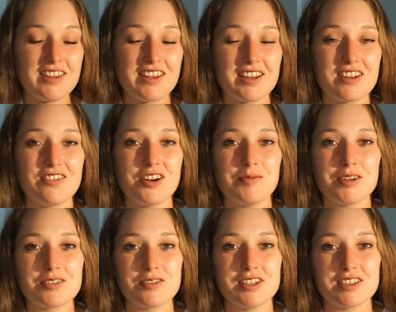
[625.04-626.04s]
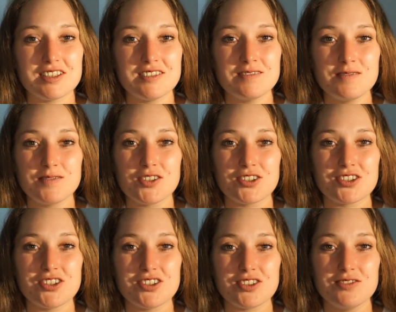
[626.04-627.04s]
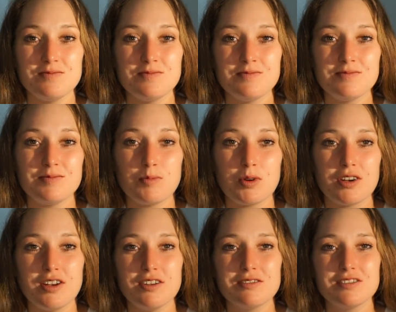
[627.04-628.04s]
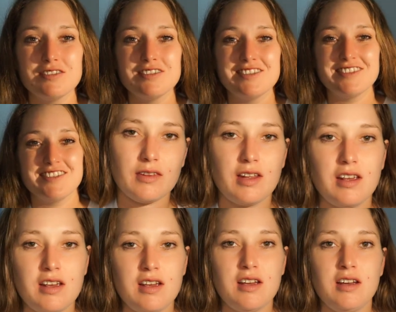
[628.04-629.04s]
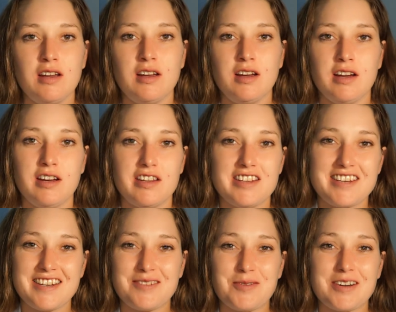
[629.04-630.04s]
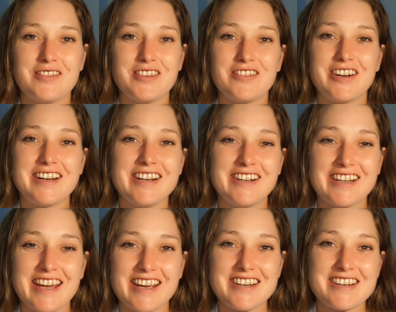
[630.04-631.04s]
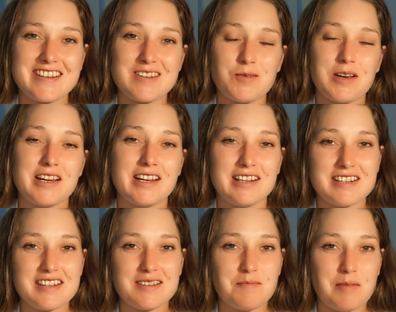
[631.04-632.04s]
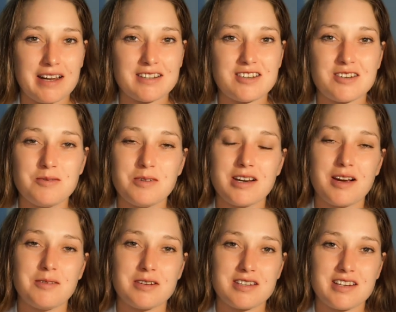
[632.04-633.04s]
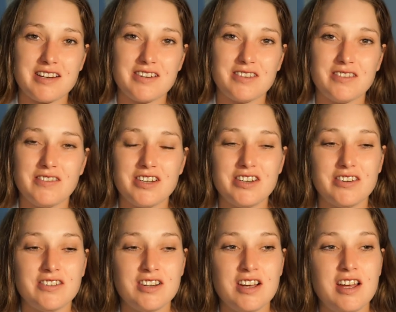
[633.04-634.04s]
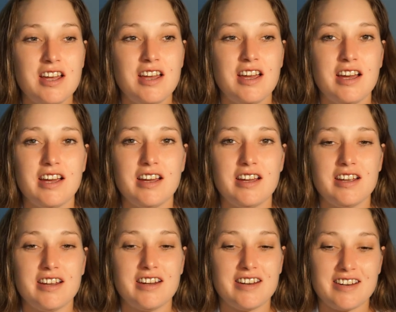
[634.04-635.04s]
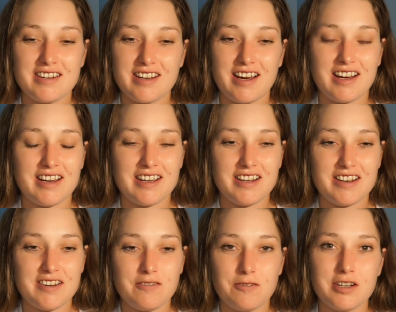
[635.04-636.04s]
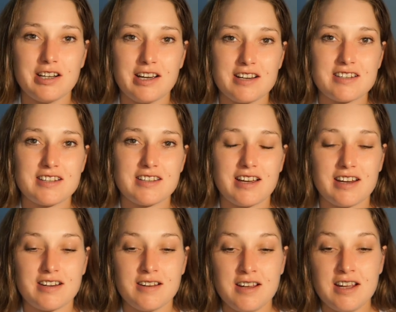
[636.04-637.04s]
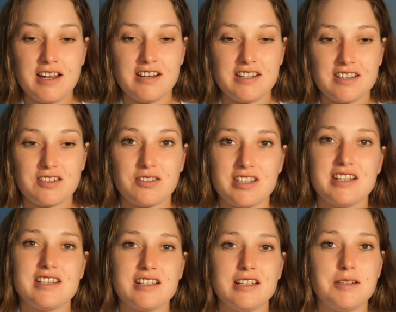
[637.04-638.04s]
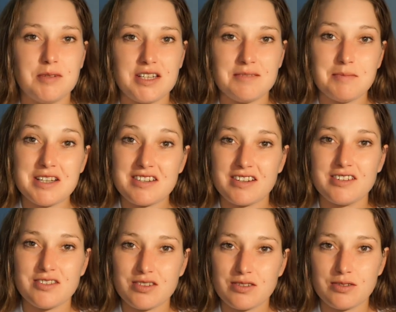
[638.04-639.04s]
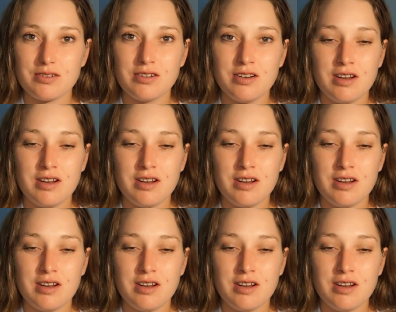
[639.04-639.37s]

Thank you very much for listening. Talk to you soon. One love. This is one of the rare occasions where I listened back to what I was saying in the video and I realized that this could easily be misunderstood.